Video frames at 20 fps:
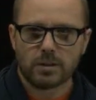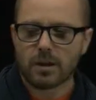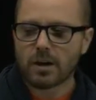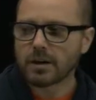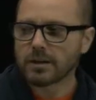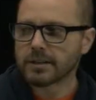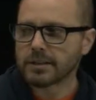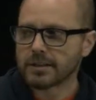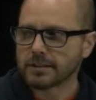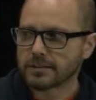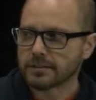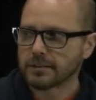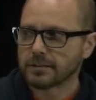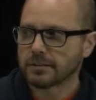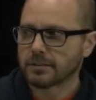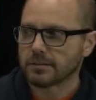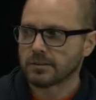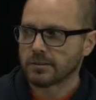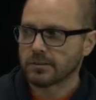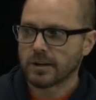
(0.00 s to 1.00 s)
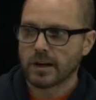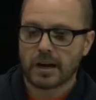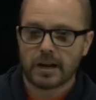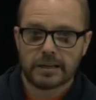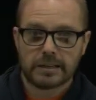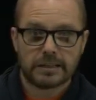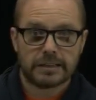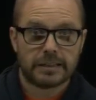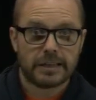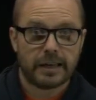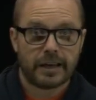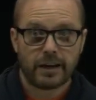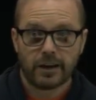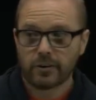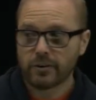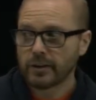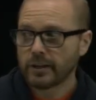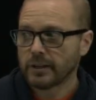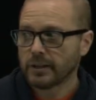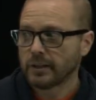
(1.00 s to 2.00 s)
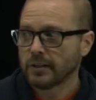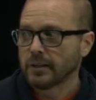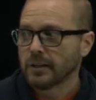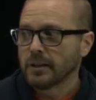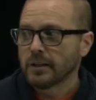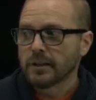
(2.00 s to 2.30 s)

long distance, you're not in the area,